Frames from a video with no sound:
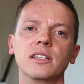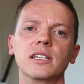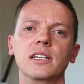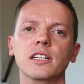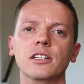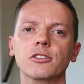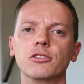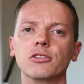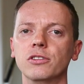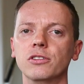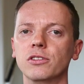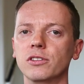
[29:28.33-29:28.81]

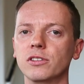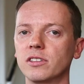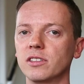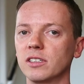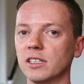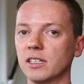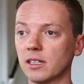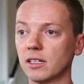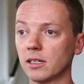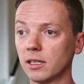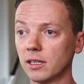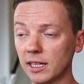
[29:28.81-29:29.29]
introduced the
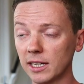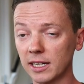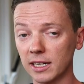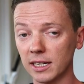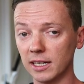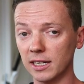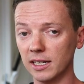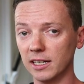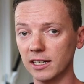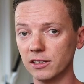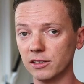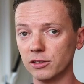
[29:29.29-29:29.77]

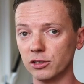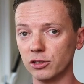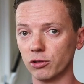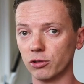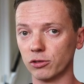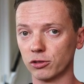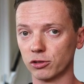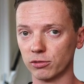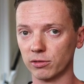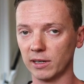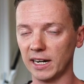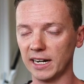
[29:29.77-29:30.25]
clicker into your
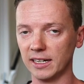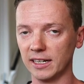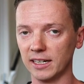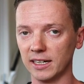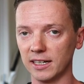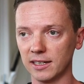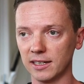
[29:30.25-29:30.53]
training.